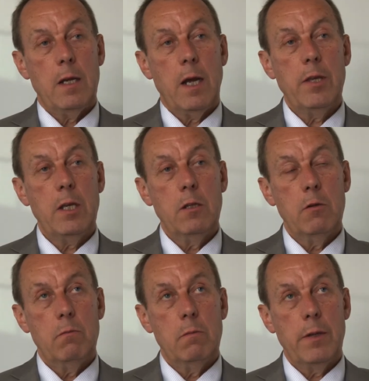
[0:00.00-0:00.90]
I think
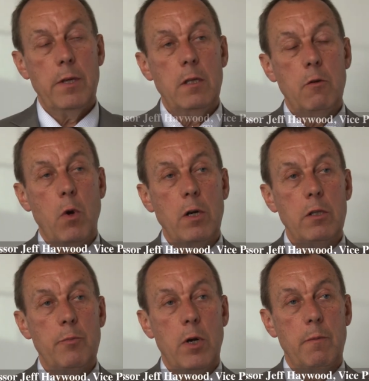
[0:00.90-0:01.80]
that one
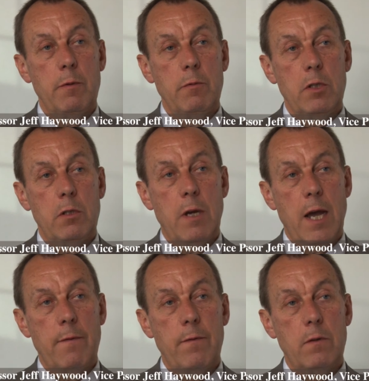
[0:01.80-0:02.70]
of the problems that you
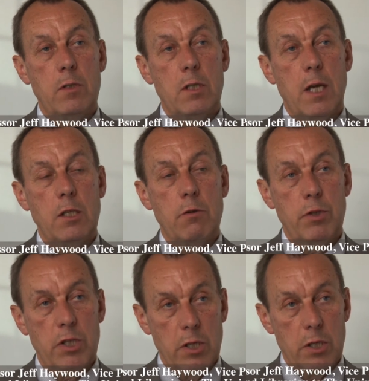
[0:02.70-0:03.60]
have as a
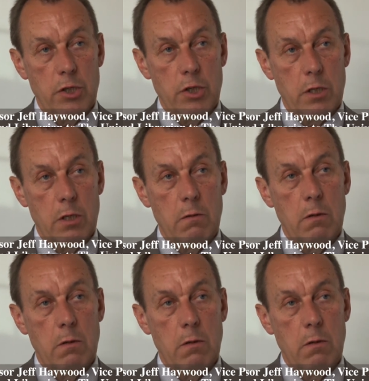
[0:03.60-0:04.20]
researcher